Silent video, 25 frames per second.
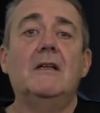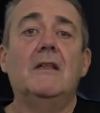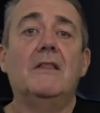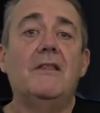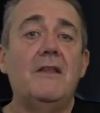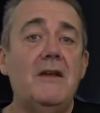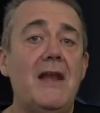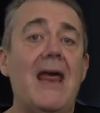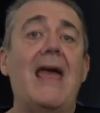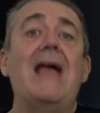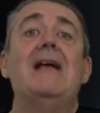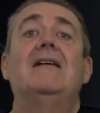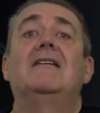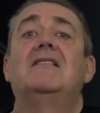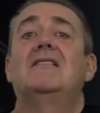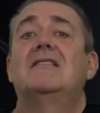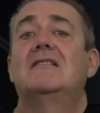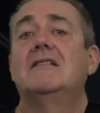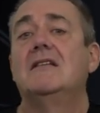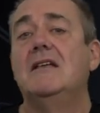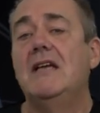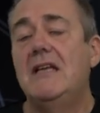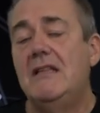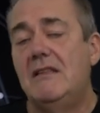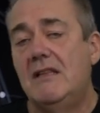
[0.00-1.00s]
The
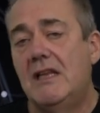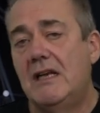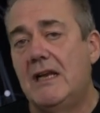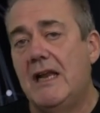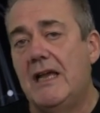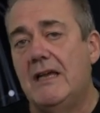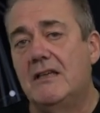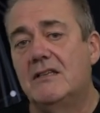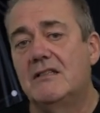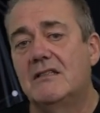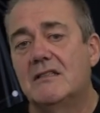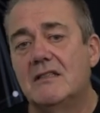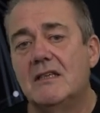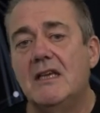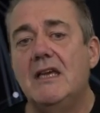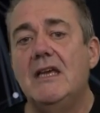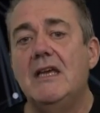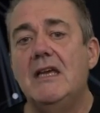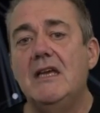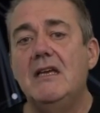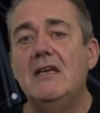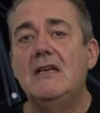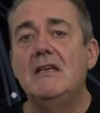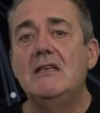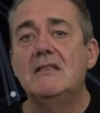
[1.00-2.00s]
next in the list
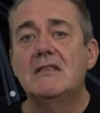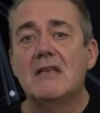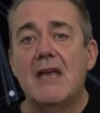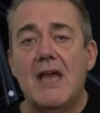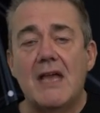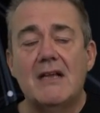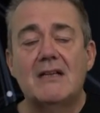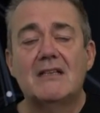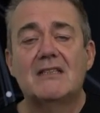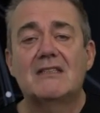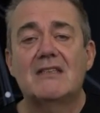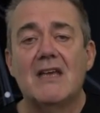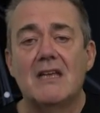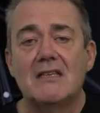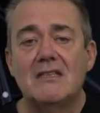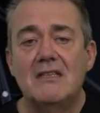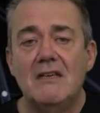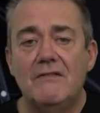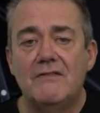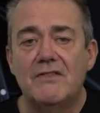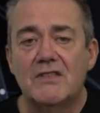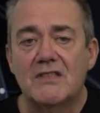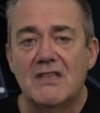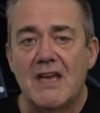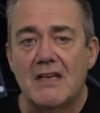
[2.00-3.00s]
is
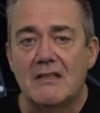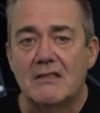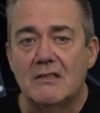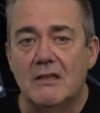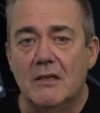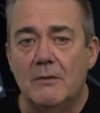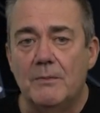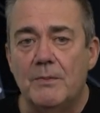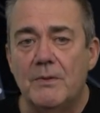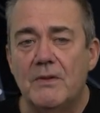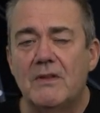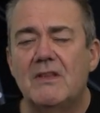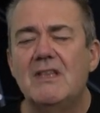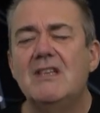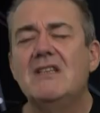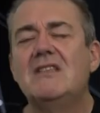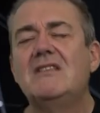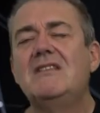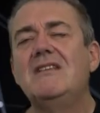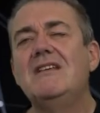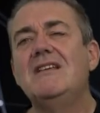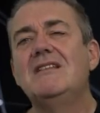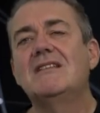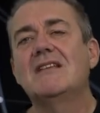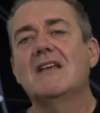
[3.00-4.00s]
excessive setup.
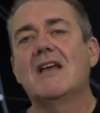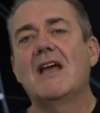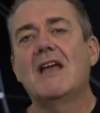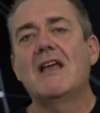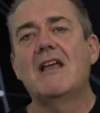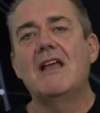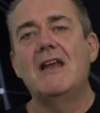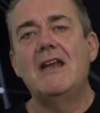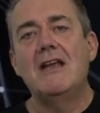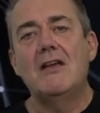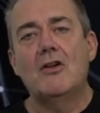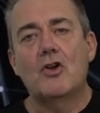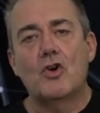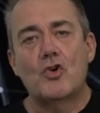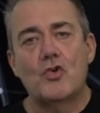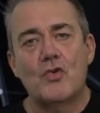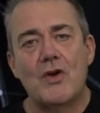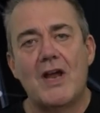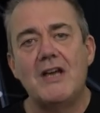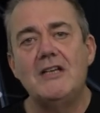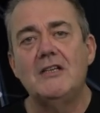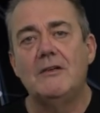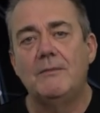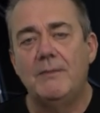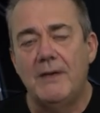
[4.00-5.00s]
This is a, an
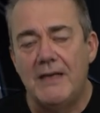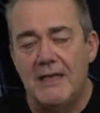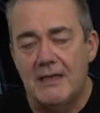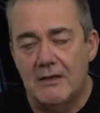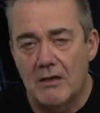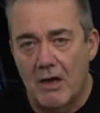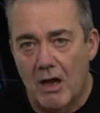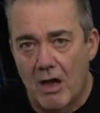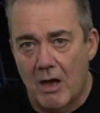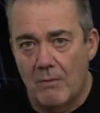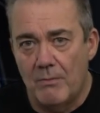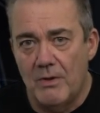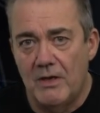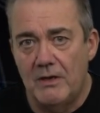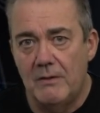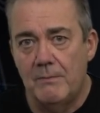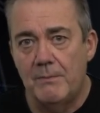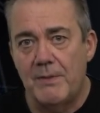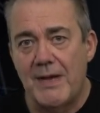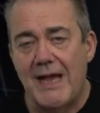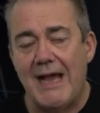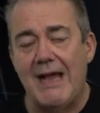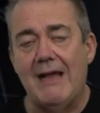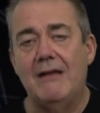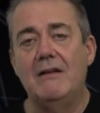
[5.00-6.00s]
incredibly common
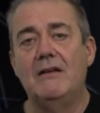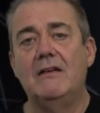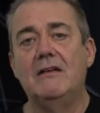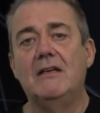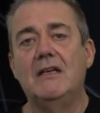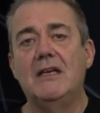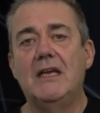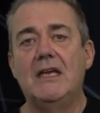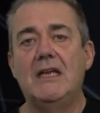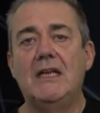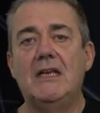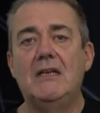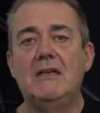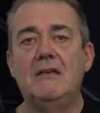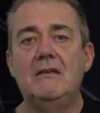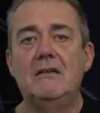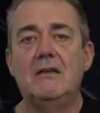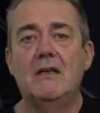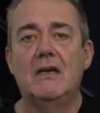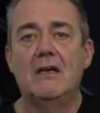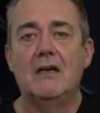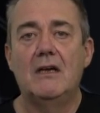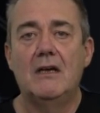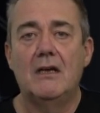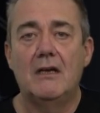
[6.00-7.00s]
pattern
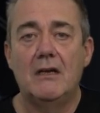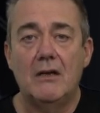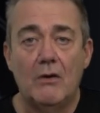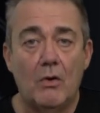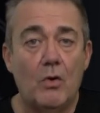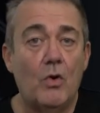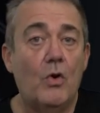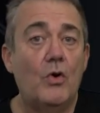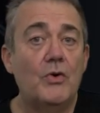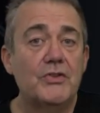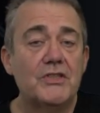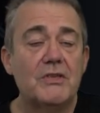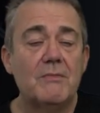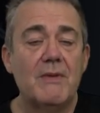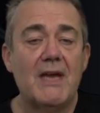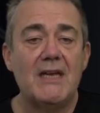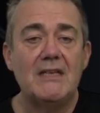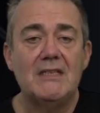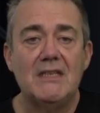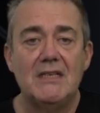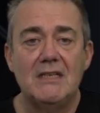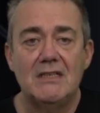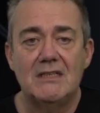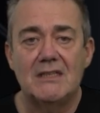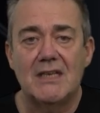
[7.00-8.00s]
in uh,
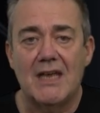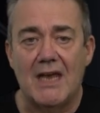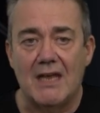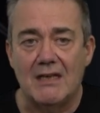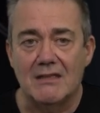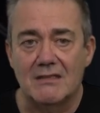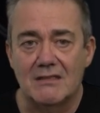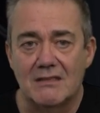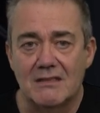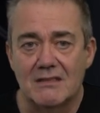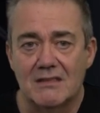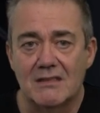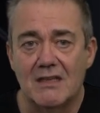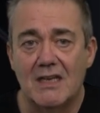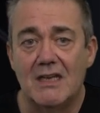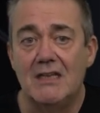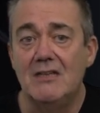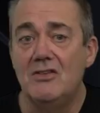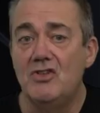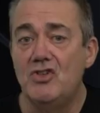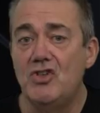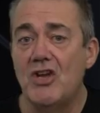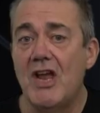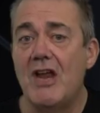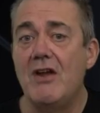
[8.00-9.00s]
automated tests
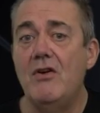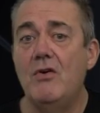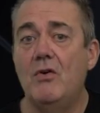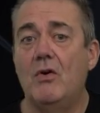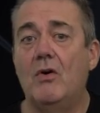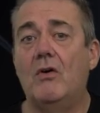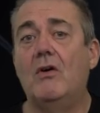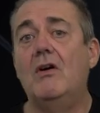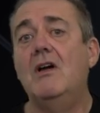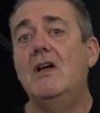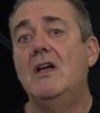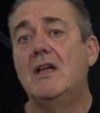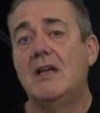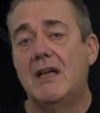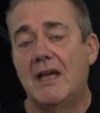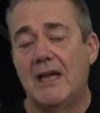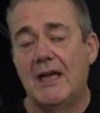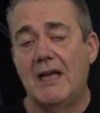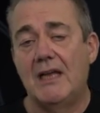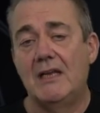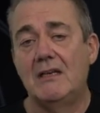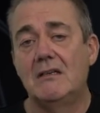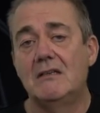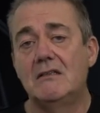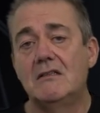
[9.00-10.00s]
in general
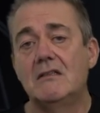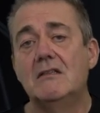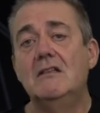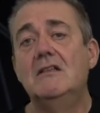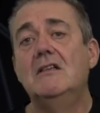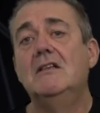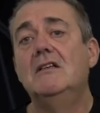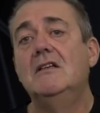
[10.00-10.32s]
and